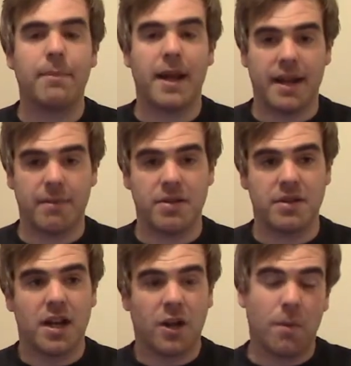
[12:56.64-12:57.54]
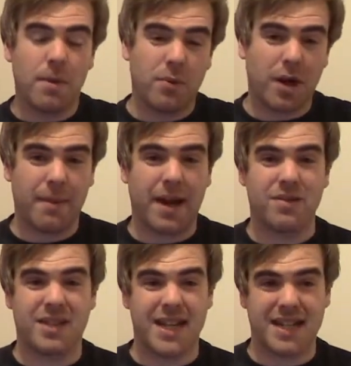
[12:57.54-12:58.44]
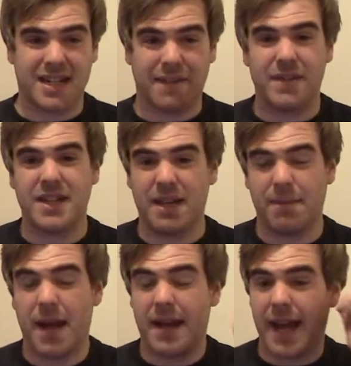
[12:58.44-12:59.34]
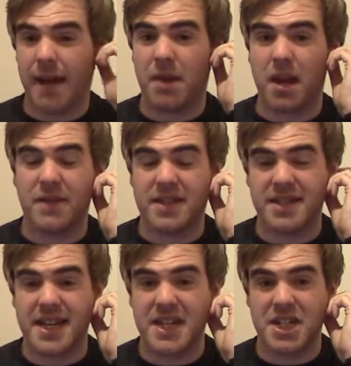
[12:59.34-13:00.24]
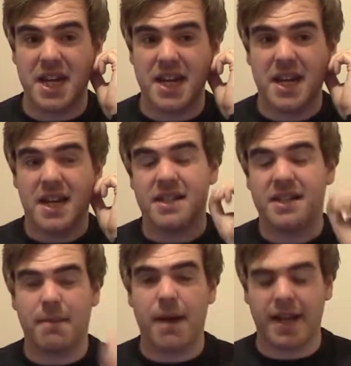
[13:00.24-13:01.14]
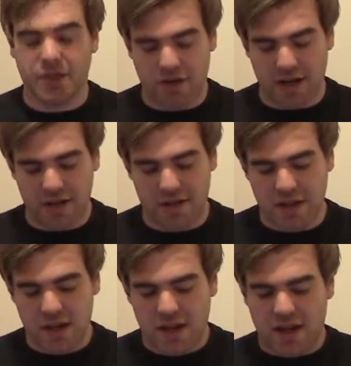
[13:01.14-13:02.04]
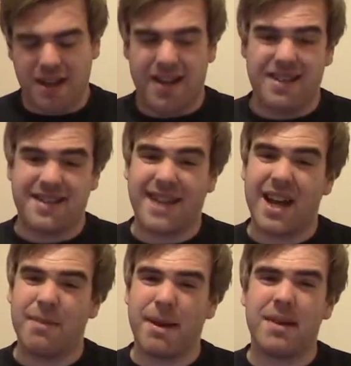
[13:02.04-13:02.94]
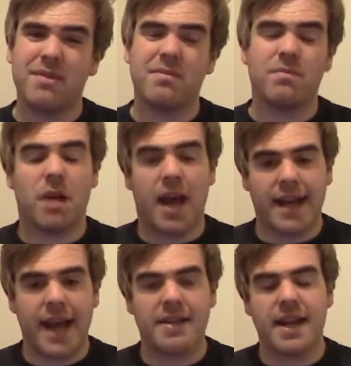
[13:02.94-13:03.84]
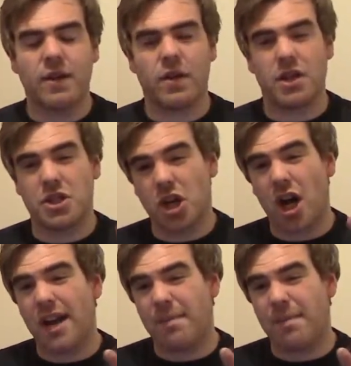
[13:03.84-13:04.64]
demos. A lot of people coming out on stage and actually physically playing the game. None of this CG cinematic trailers. Scalebound, again, taking on a giant